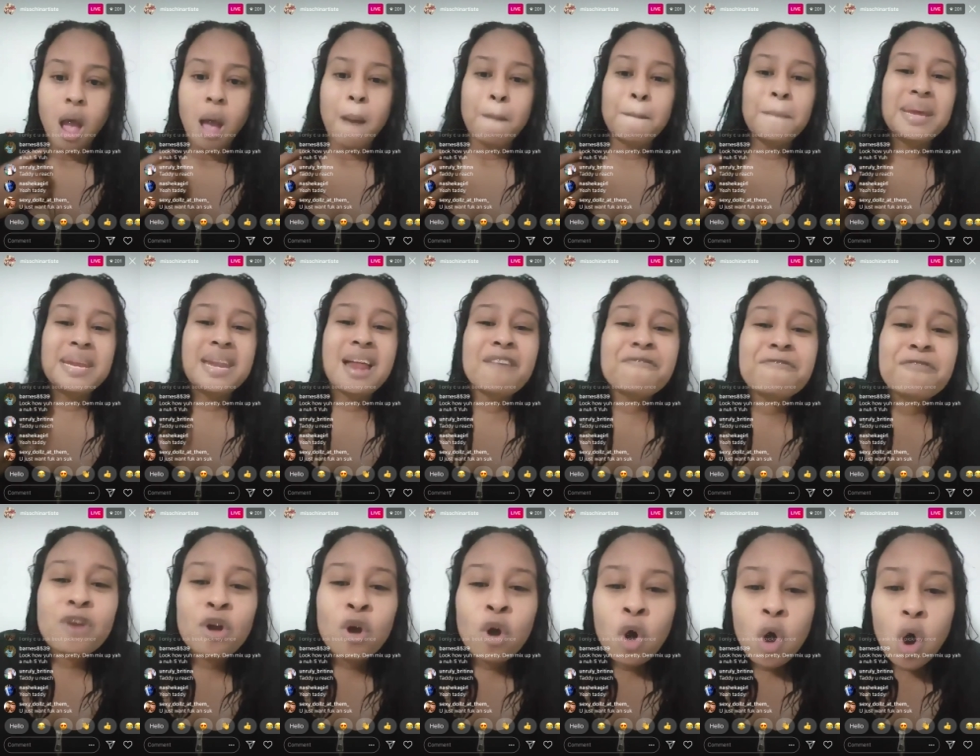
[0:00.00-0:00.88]
Me that
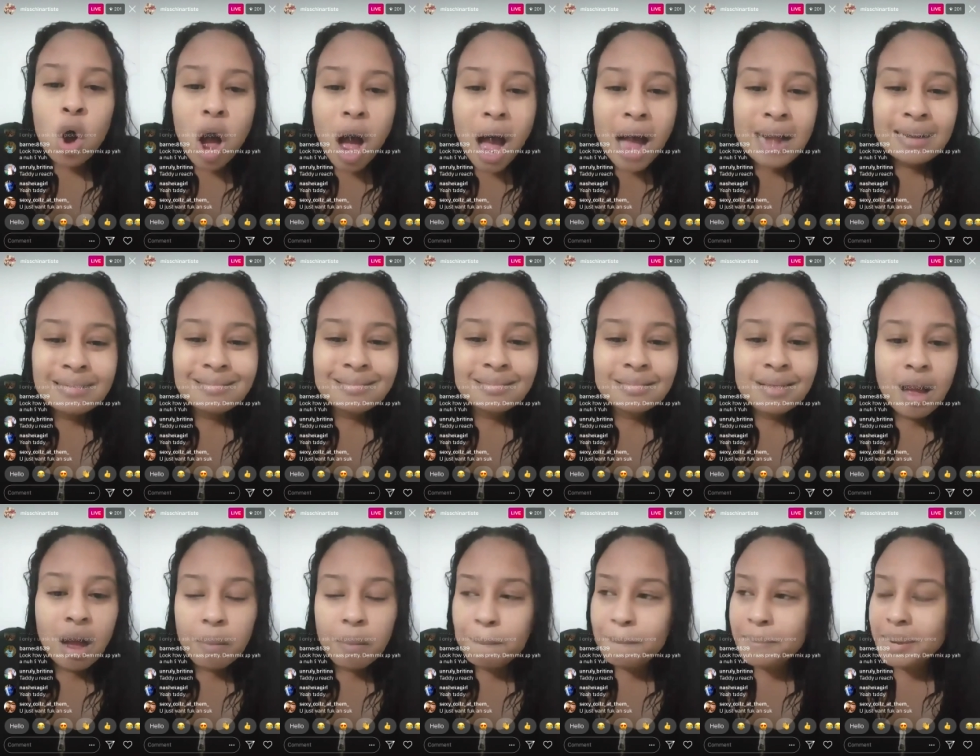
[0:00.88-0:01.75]
to go and
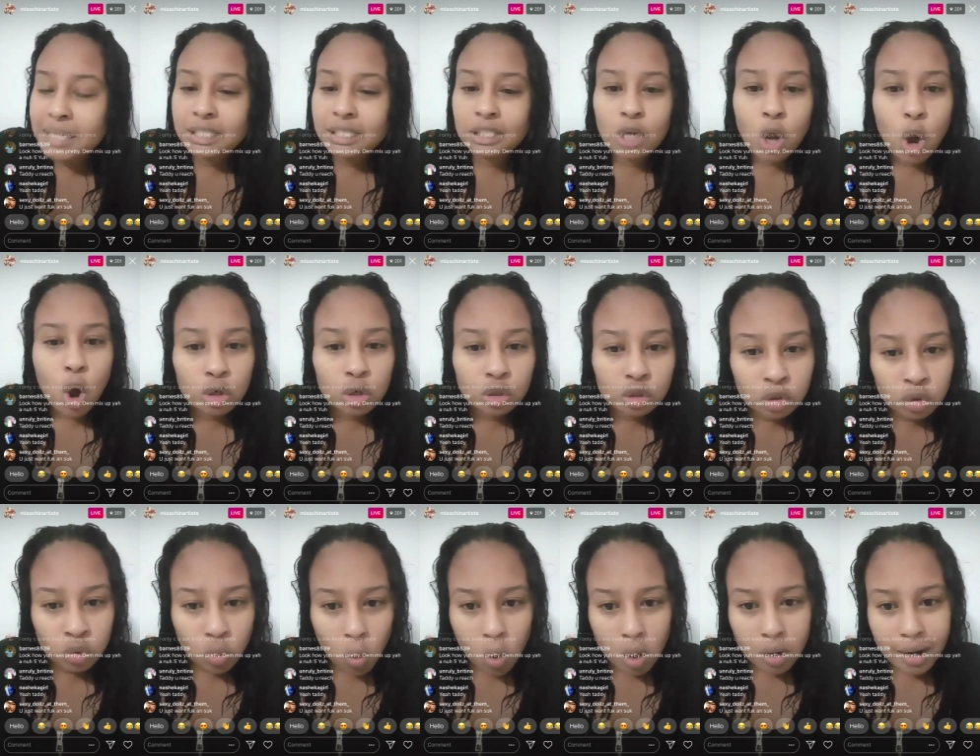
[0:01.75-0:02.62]
not miss on
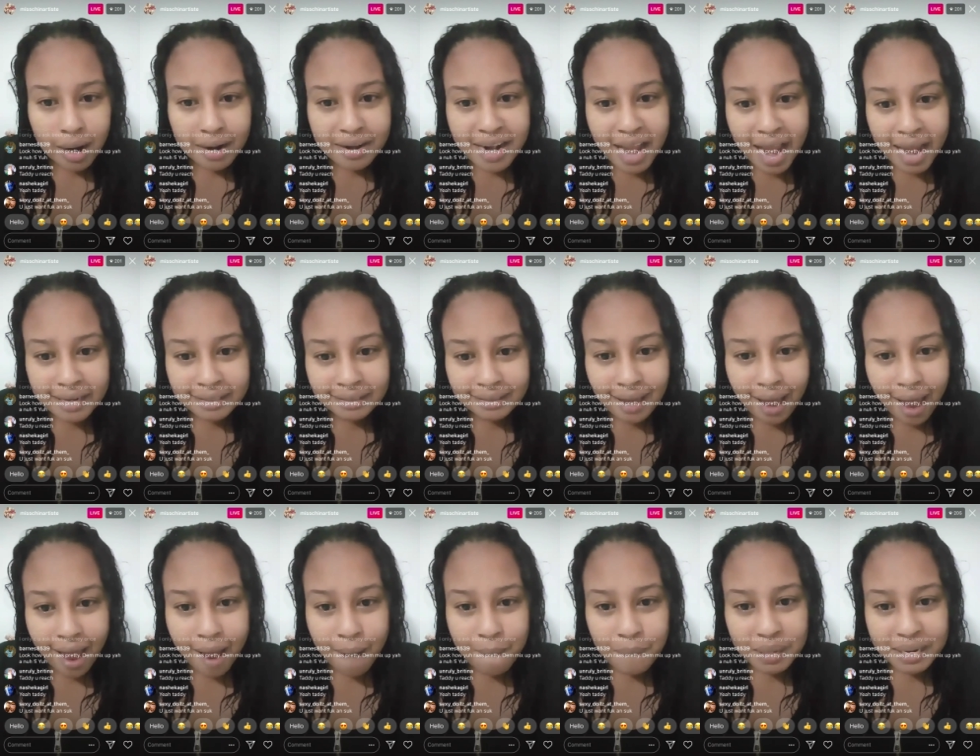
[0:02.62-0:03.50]
door at night
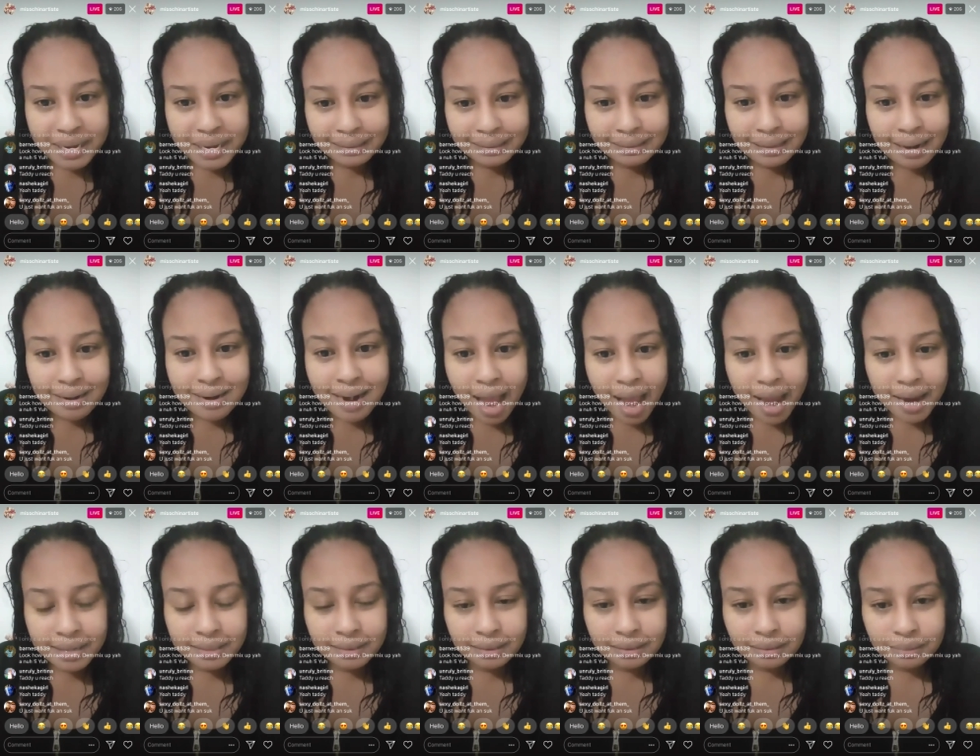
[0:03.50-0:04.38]
time, late at
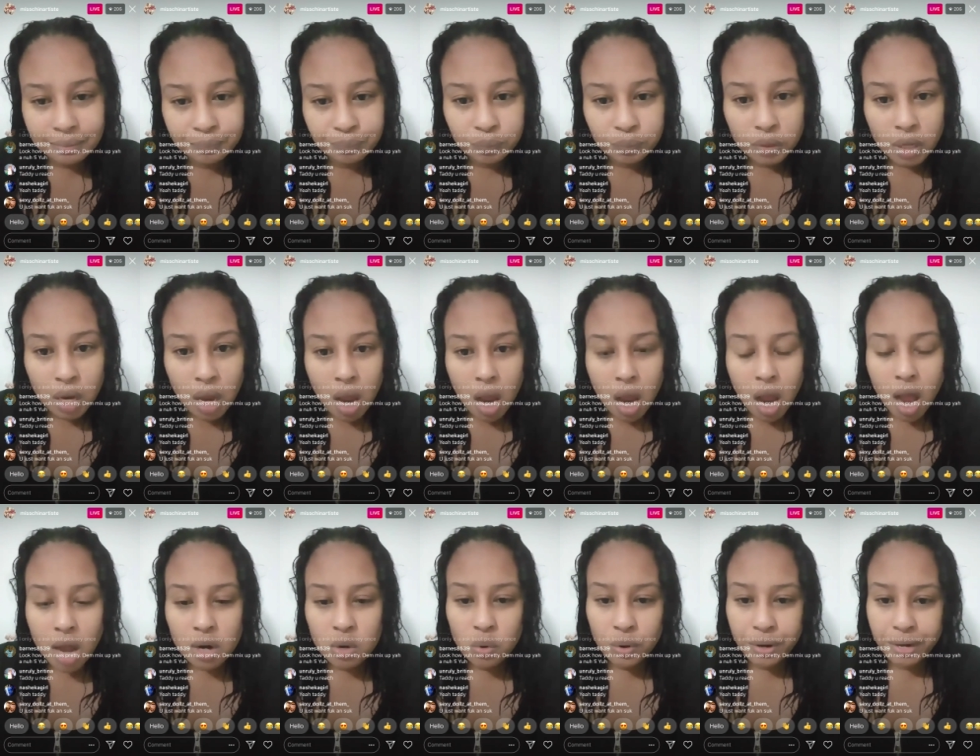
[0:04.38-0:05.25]
night.
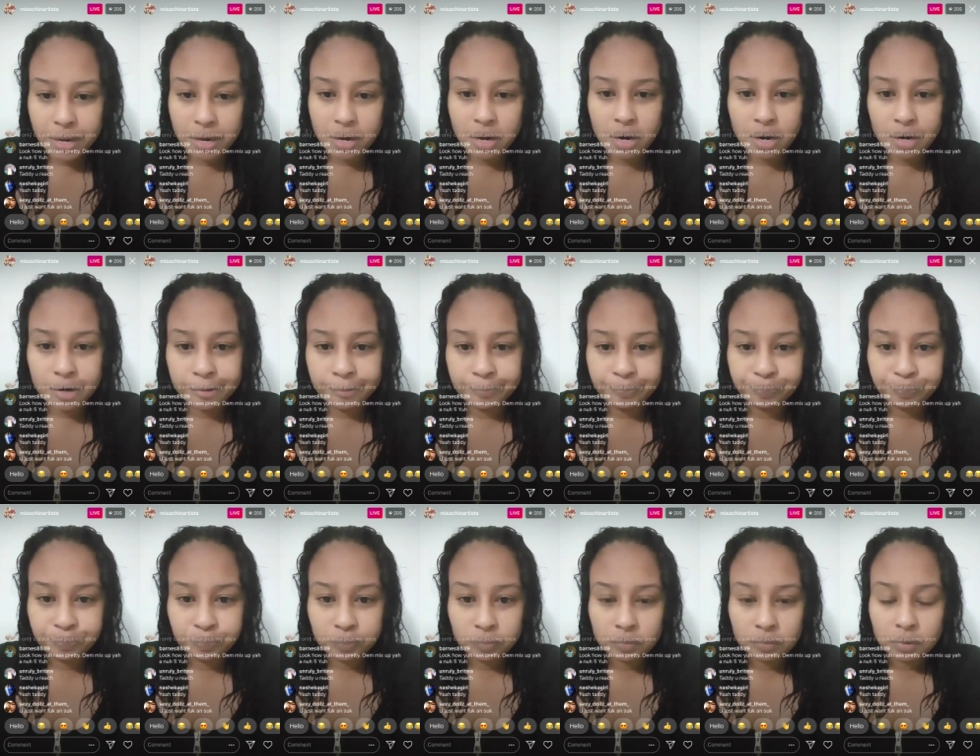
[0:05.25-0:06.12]
And look here,
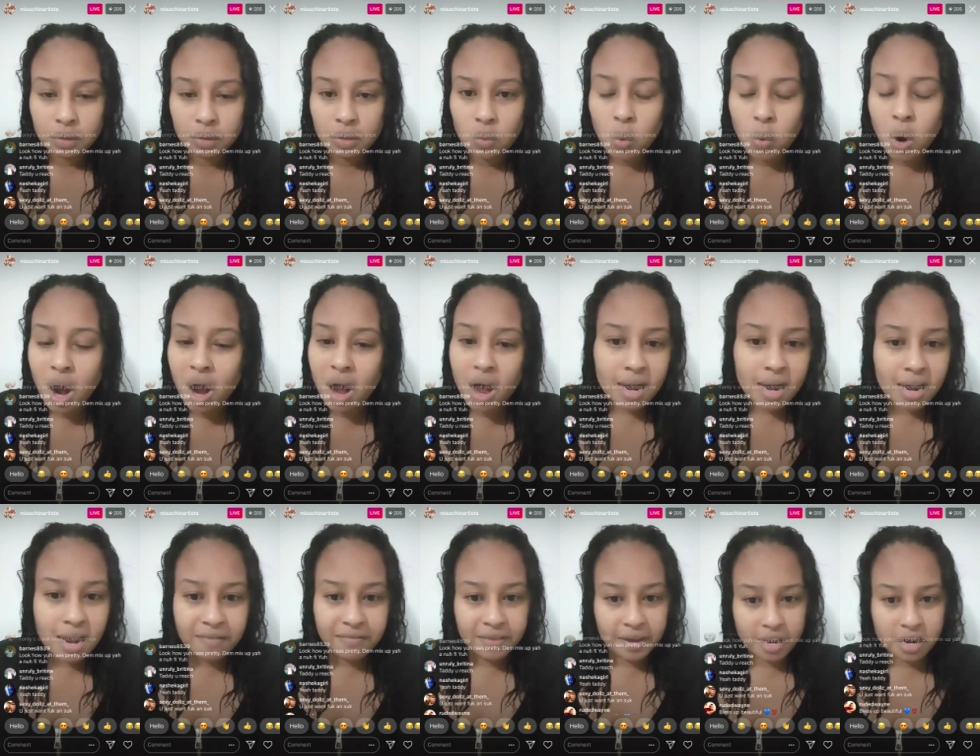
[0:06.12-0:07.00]
we all
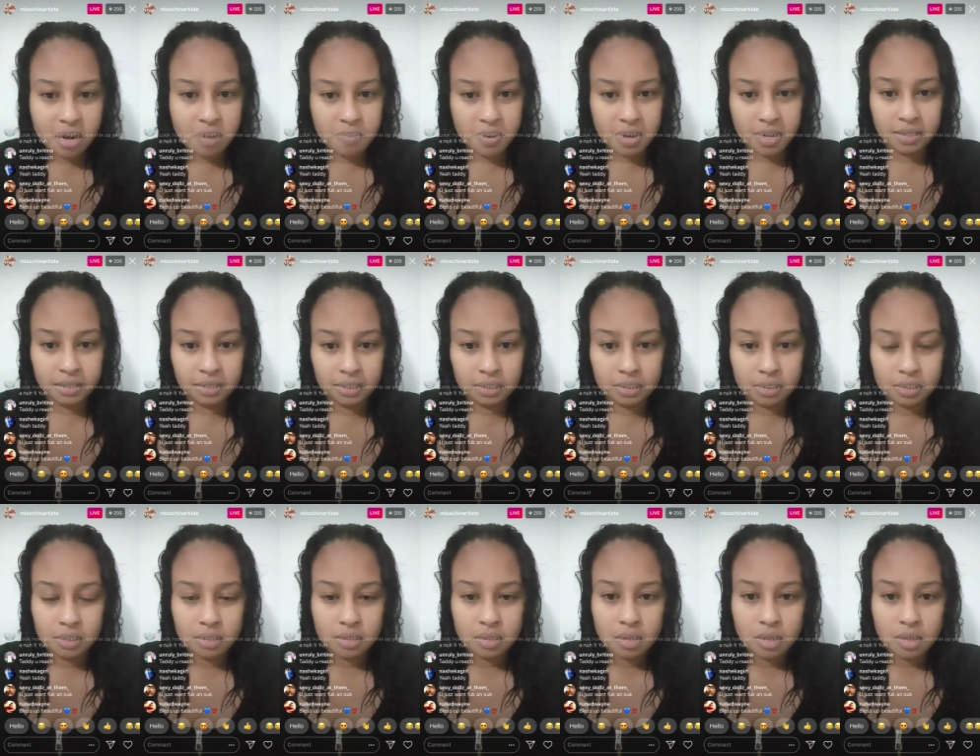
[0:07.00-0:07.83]
have enemies.